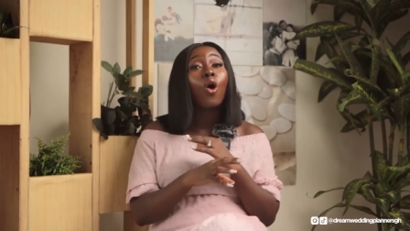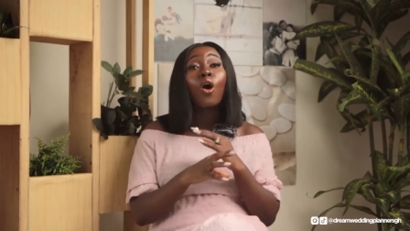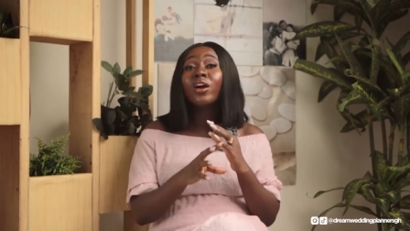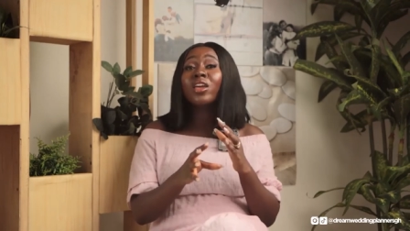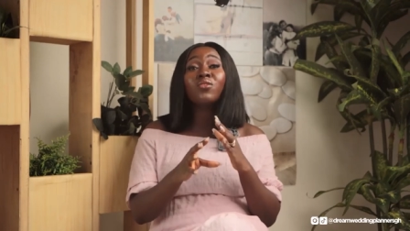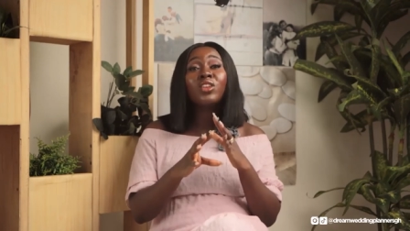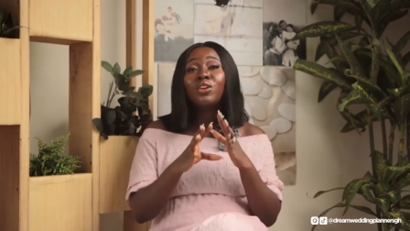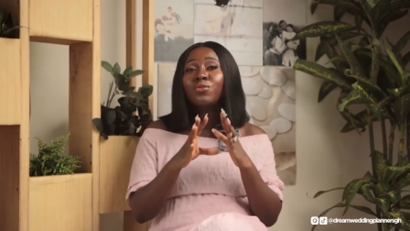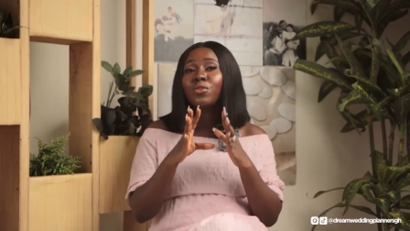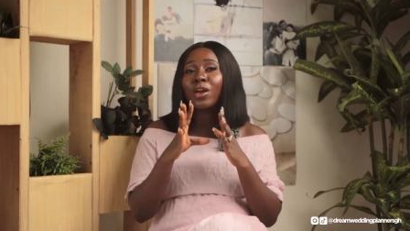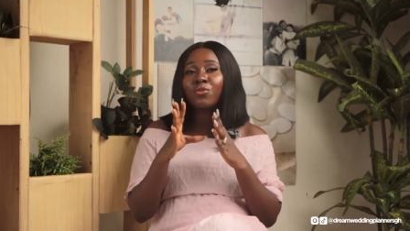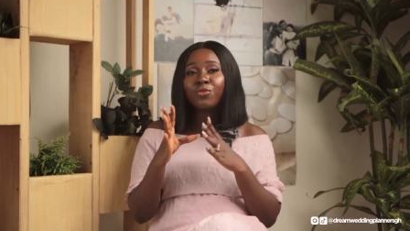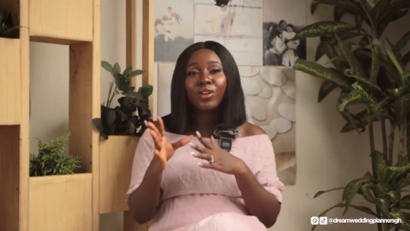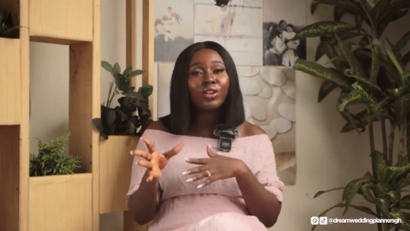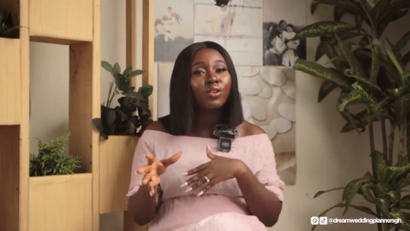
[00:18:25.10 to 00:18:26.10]
or even if you're
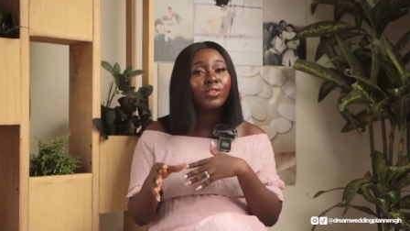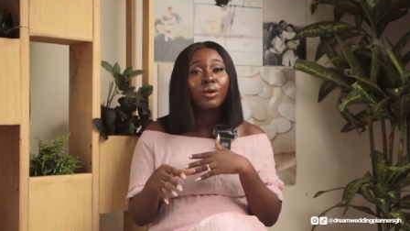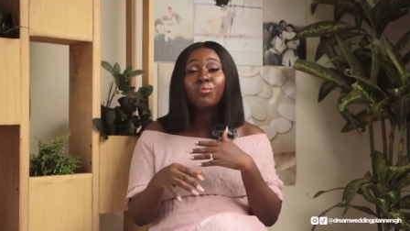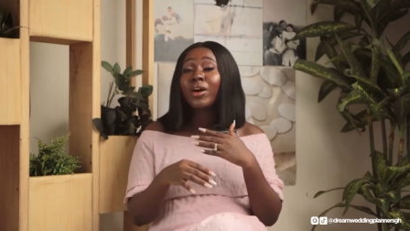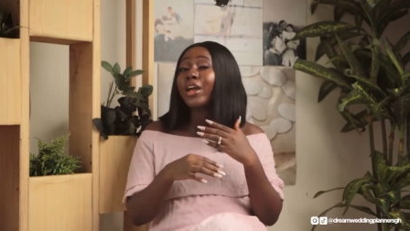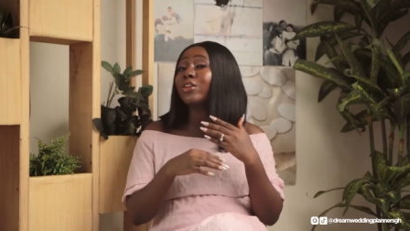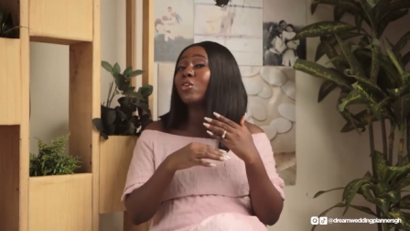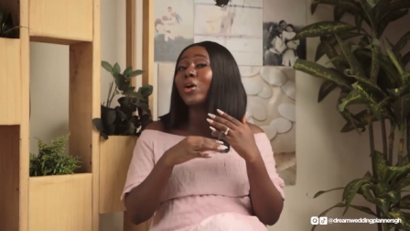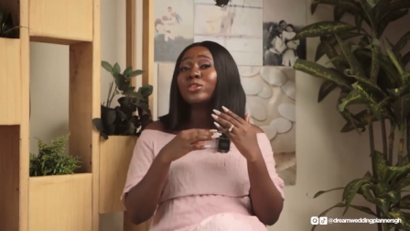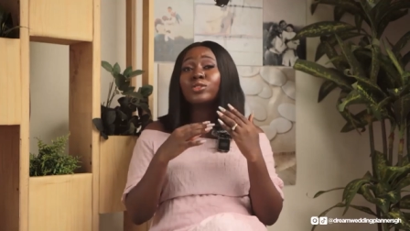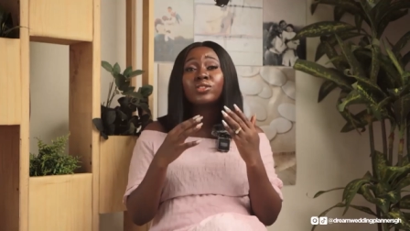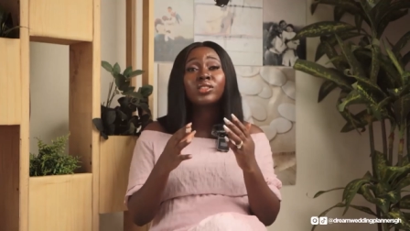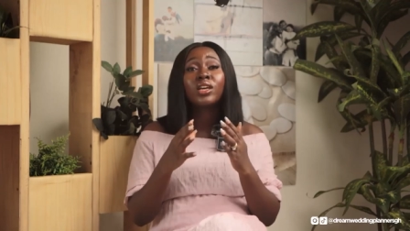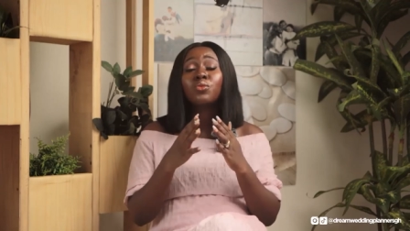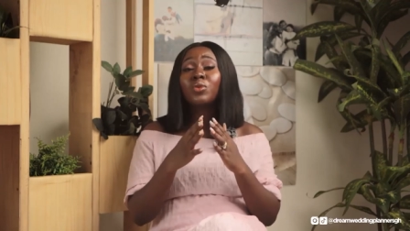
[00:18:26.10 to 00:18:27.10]
a friend of the bride or
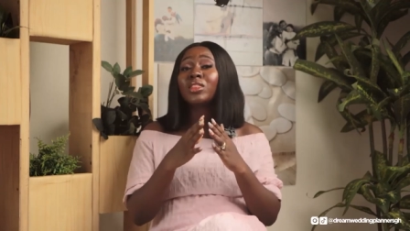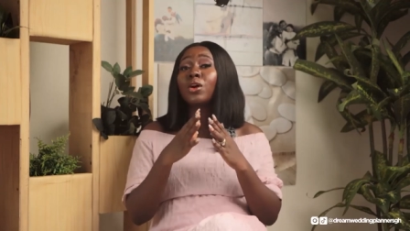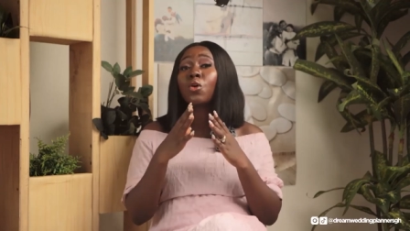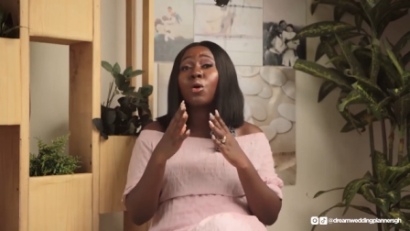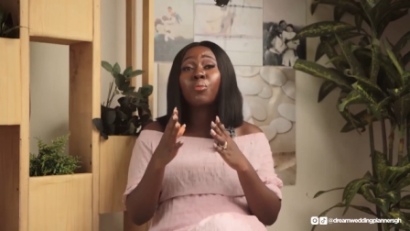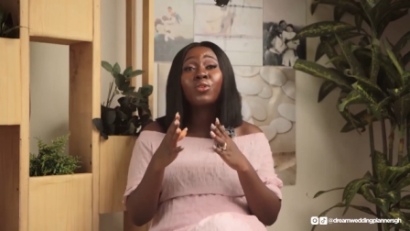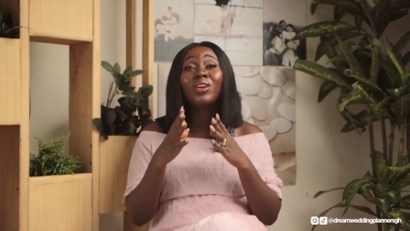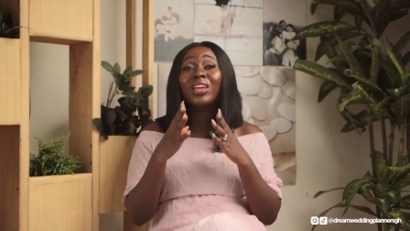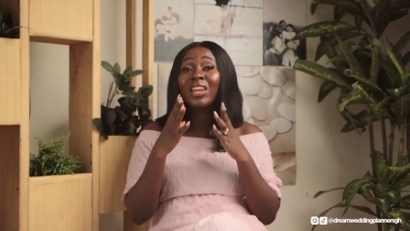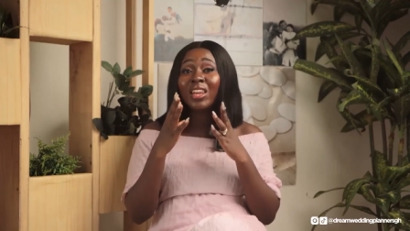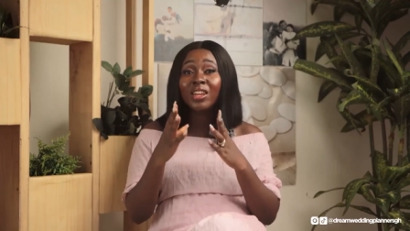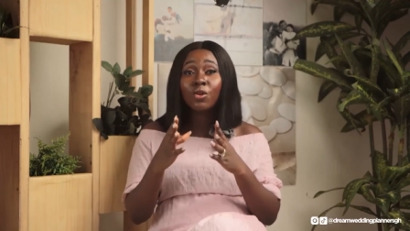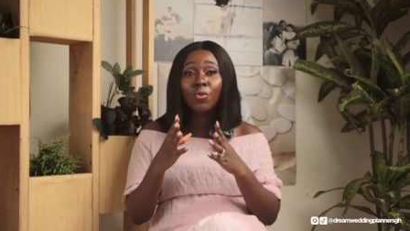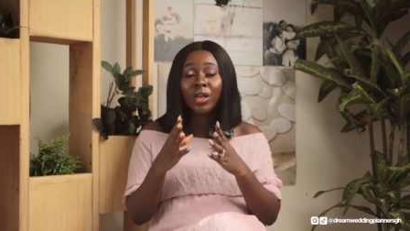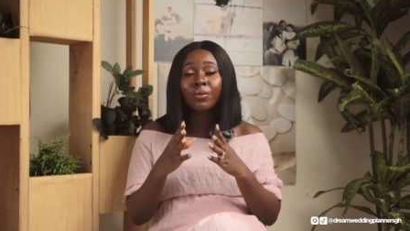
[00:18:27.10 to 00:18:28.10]
associated with the couple in
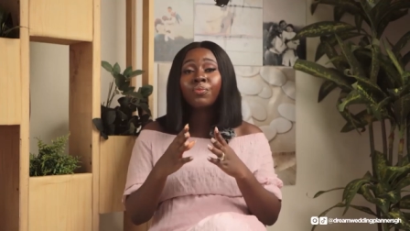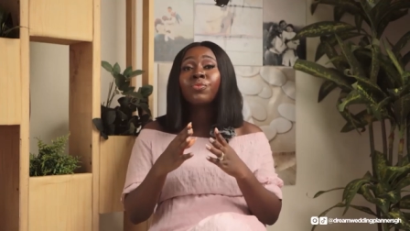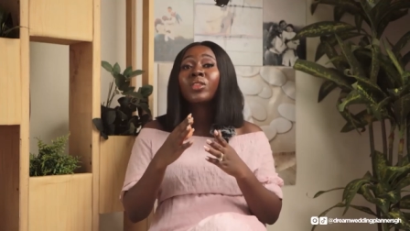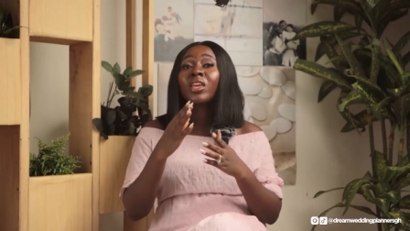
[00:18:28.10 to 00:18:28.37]
any way